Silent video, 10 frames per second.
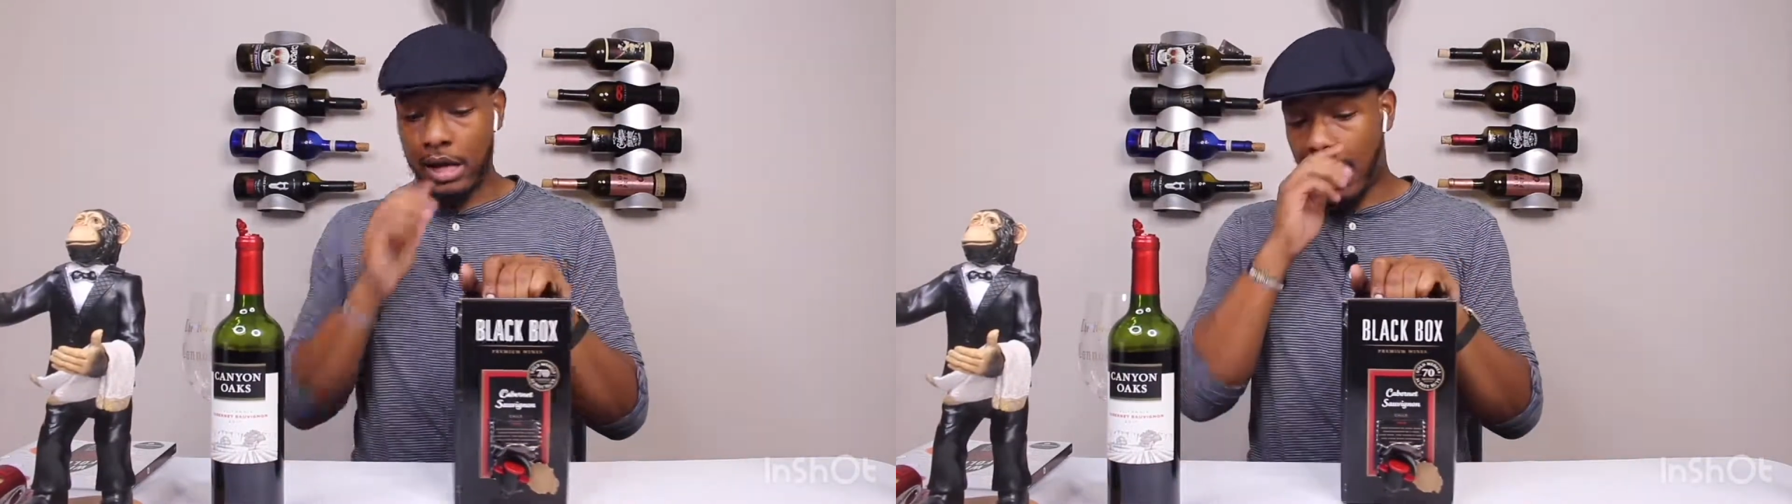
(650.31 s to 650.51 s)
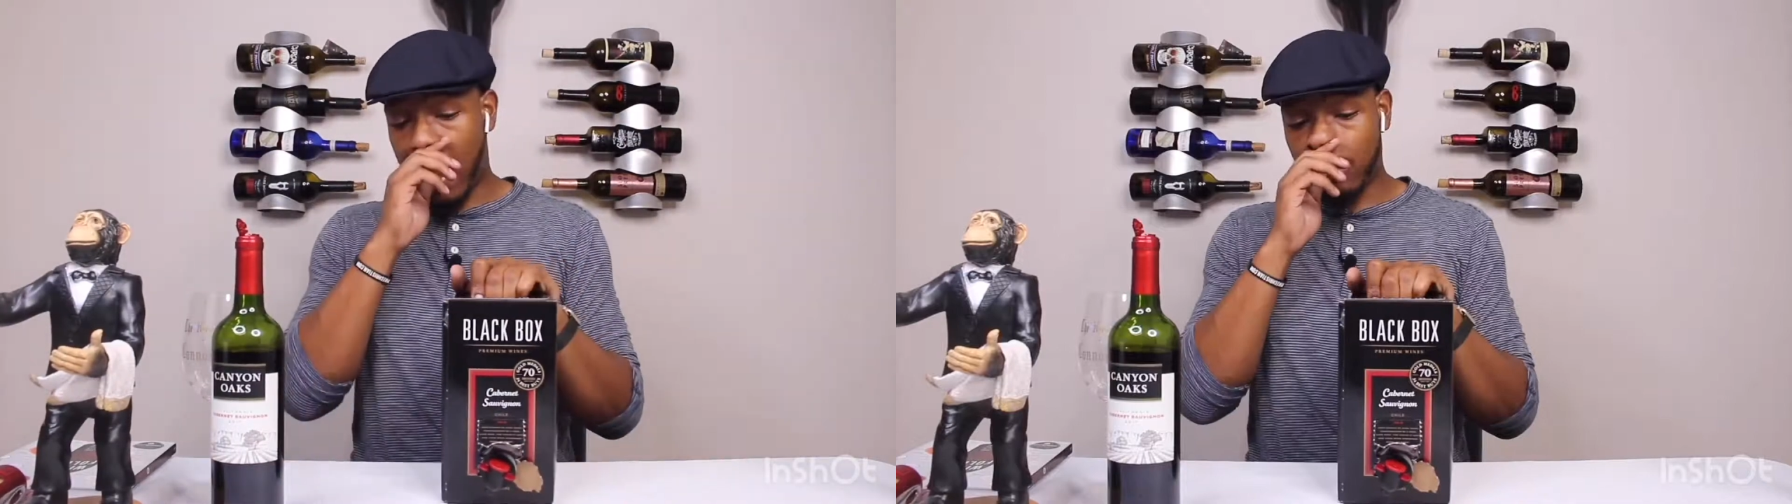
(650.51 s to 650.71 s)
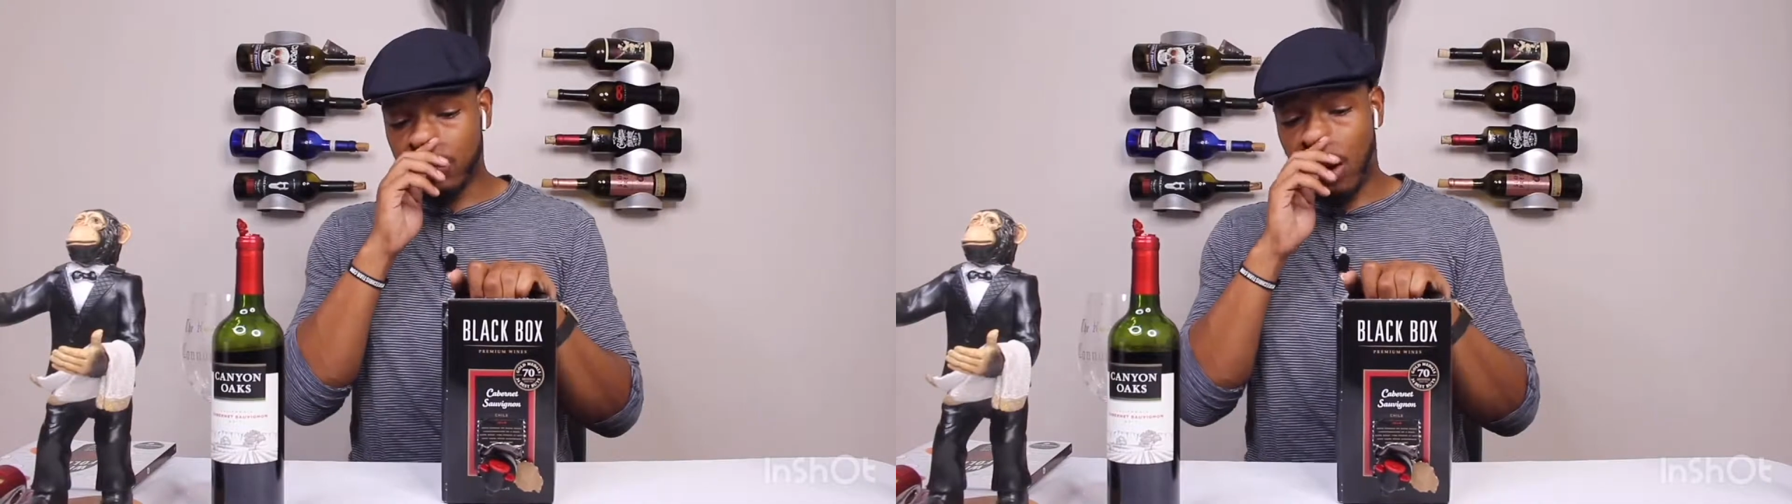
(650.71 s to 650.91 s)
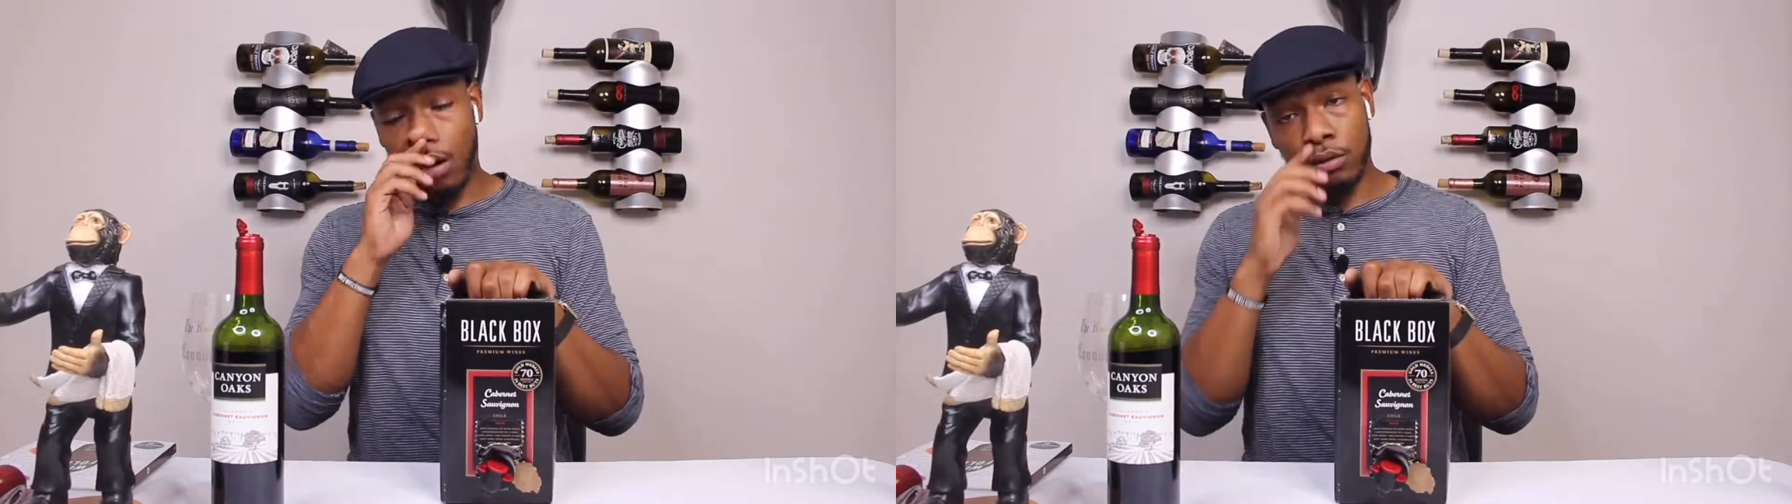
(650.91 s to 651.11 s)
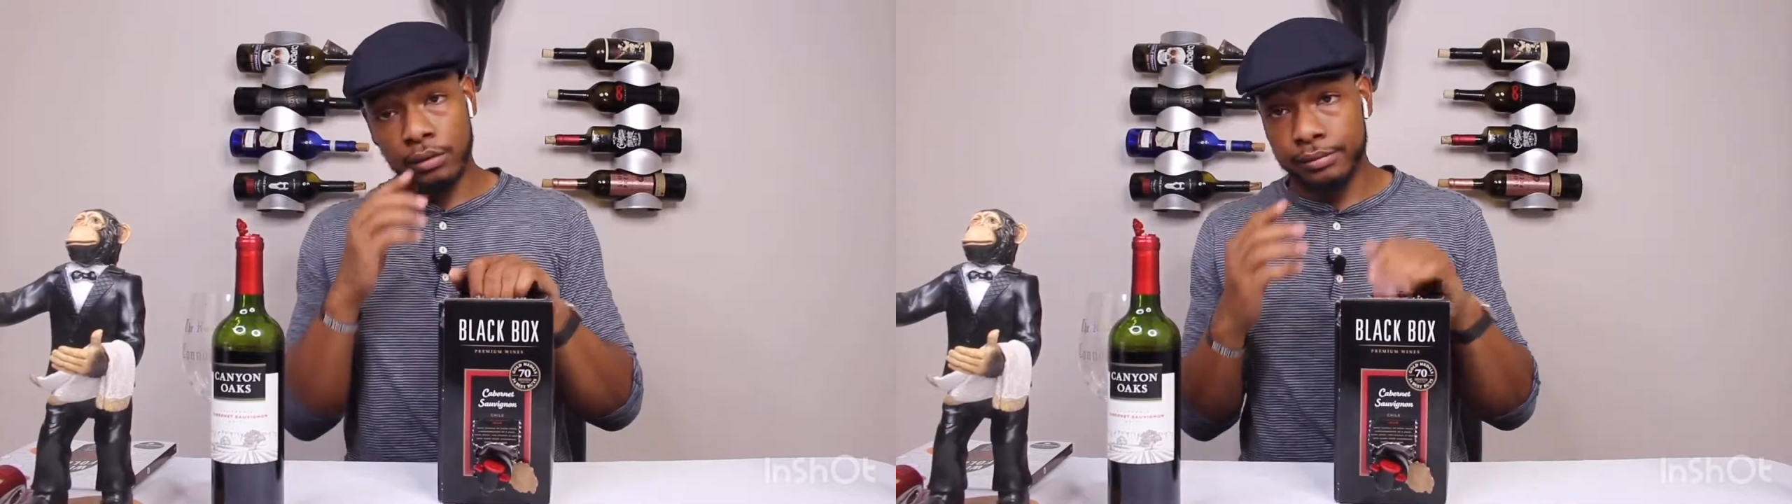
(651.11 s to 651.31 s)
I was
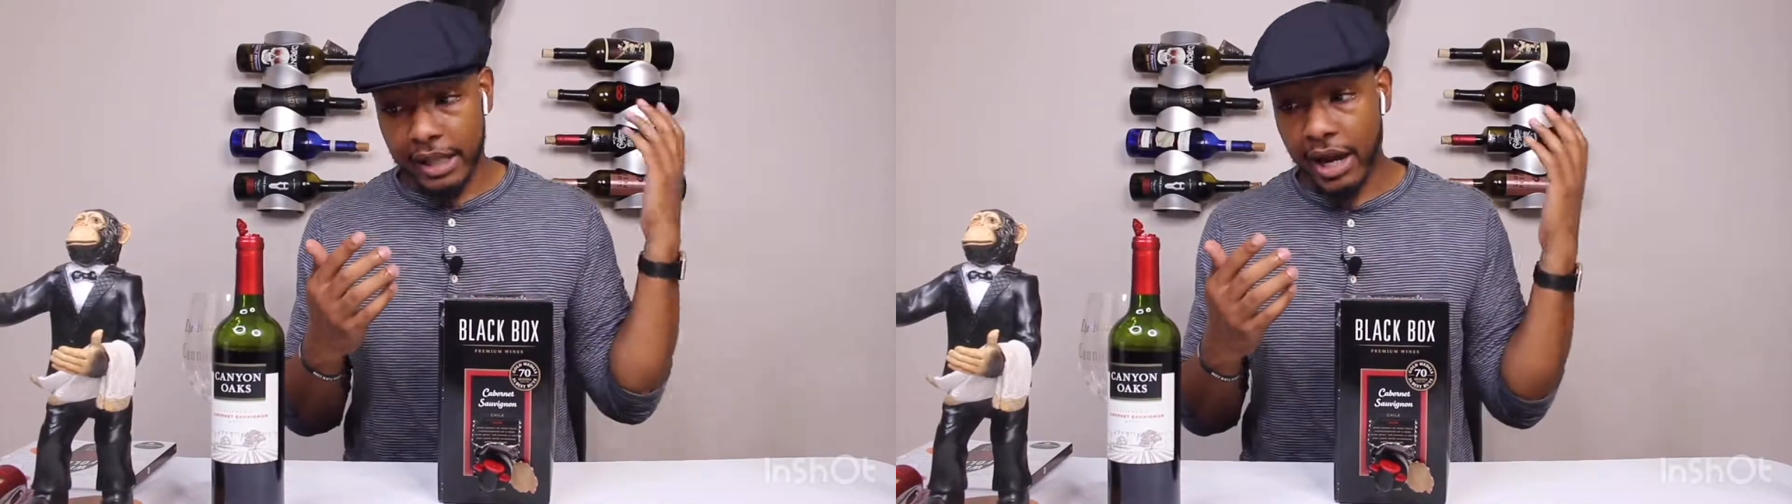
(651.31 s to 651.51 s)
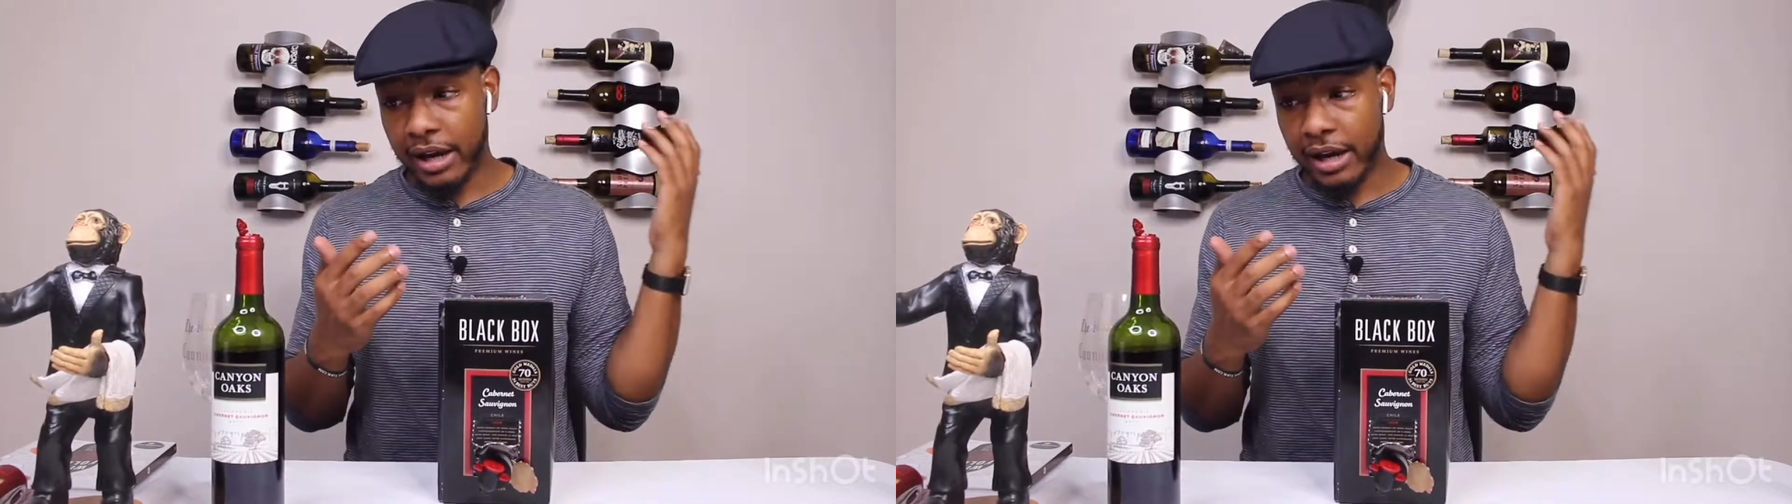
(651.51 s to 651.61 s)
wrong. There